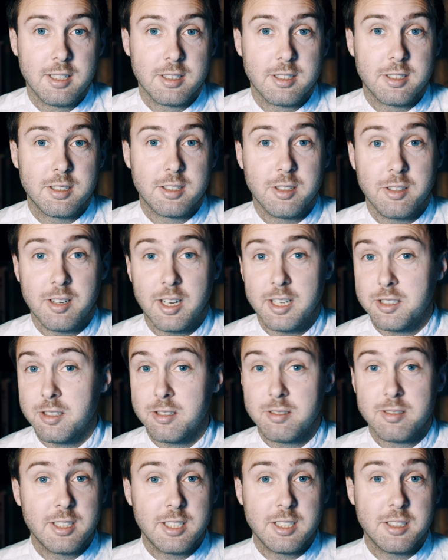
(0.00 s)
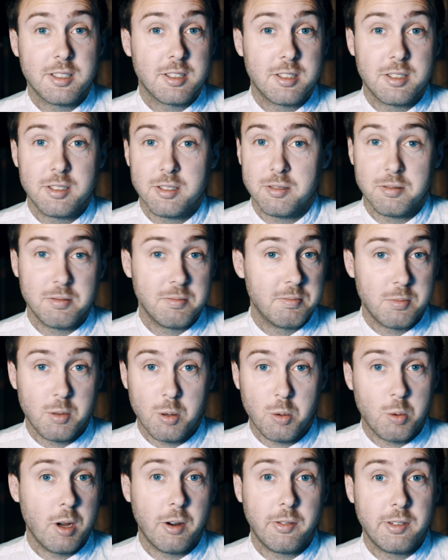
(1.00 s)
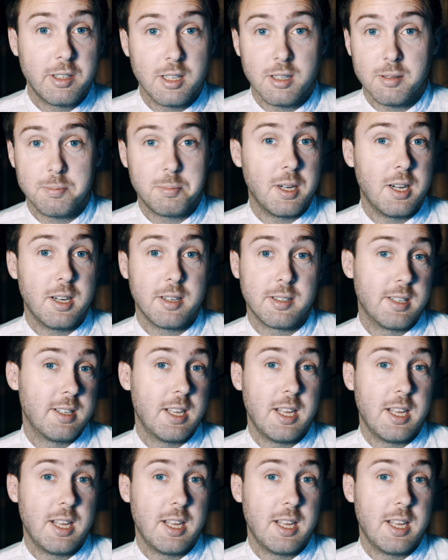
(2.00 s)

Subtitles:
So I don't need to worry about